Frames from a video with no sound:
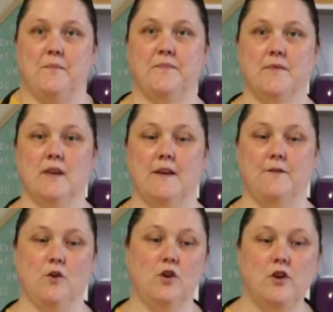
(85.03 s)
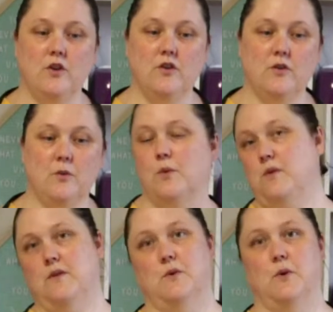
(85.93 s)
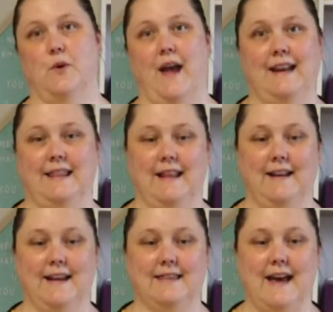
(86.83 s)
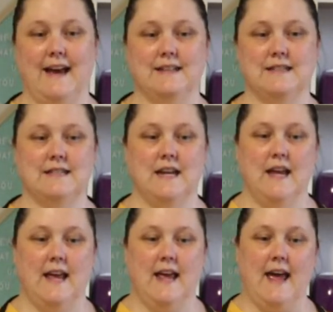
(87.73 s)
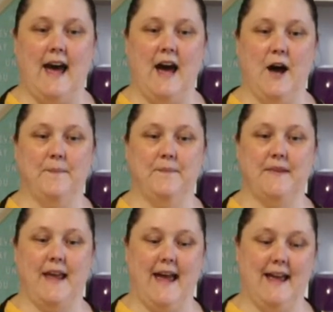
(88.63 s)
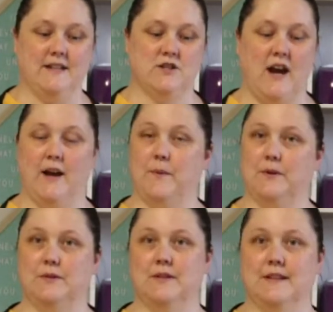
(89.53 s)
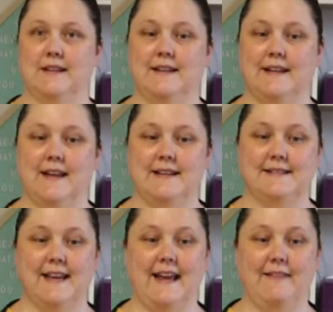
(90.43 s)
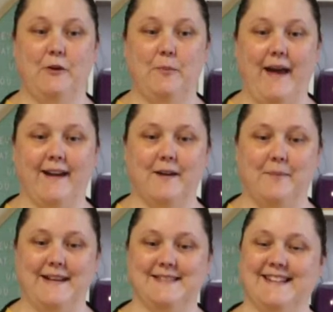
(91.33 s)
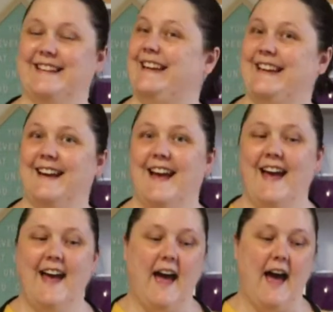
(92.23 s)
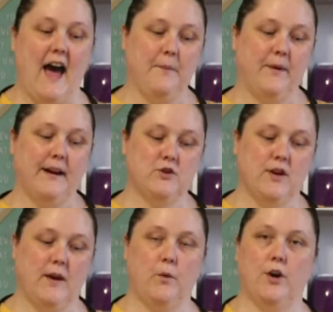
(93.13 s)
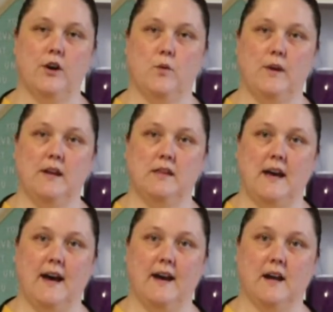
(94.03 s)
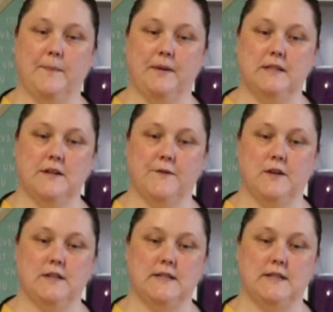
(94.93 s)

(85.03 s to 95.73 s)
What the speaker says: if you're new or anything like that, and I will say hello back, basically. We're going to try and work with a couple of different